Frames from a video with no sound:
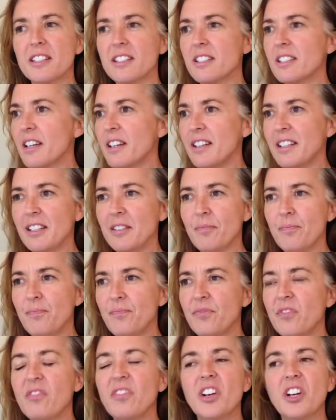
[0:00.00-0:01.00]
exciting,
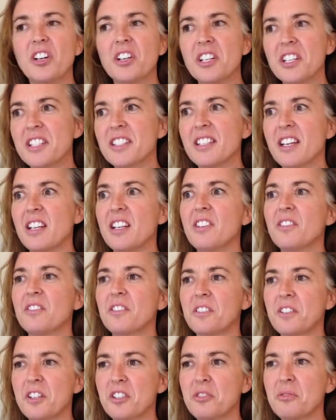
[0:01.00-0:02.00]
very exciting
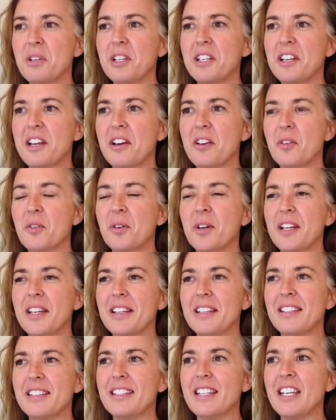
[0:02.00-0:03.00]
for us right now,
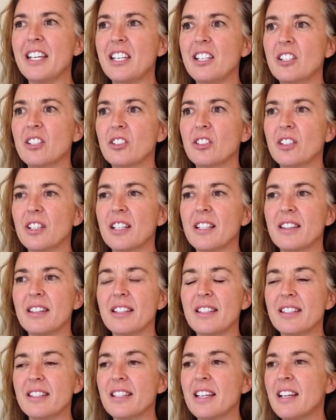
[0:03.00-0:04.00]
and taking a look at
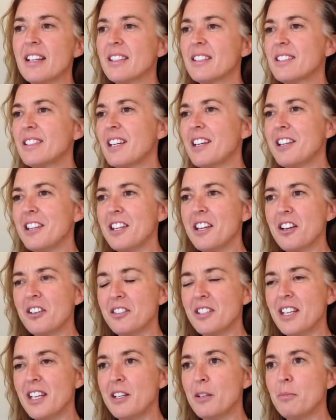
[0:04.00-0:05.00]
these
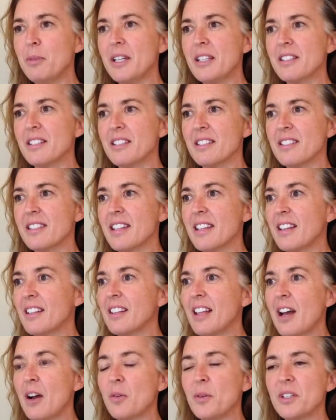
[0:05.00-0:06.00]
state-of-the-art databases that
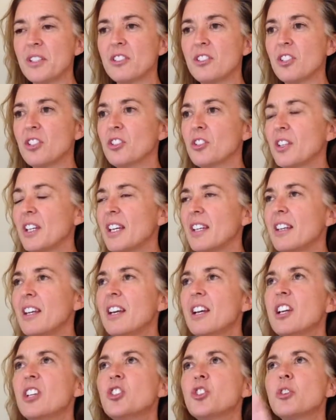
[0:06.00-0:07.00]
allow us to look at
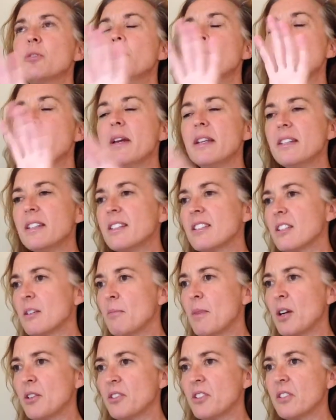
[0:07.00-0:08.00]
tremendous
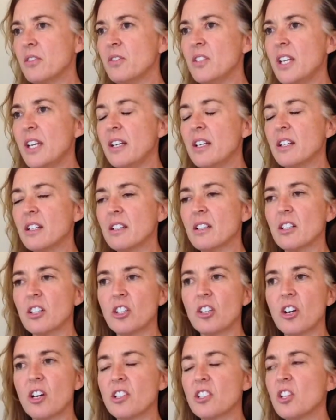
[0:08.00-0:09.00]
amounts of data
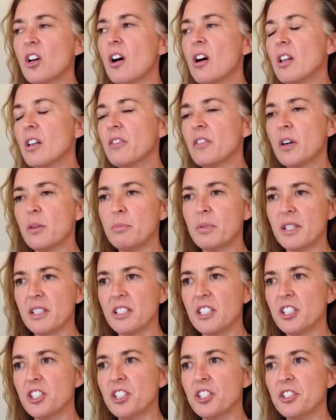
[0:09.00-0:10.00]
across all of our
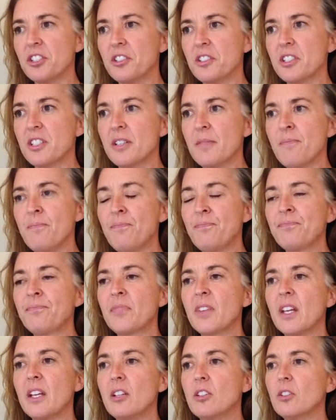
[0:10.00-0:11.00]
practitioners,
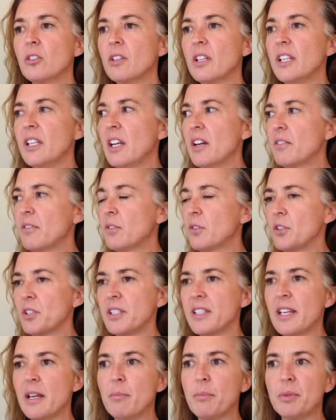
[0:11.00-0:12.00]
in looking at, for
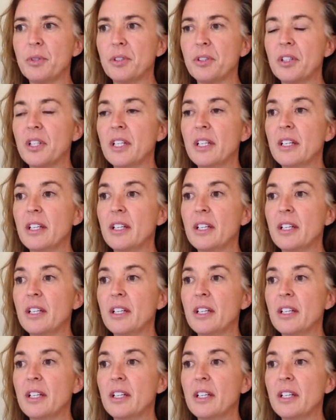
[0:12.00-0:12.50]
example,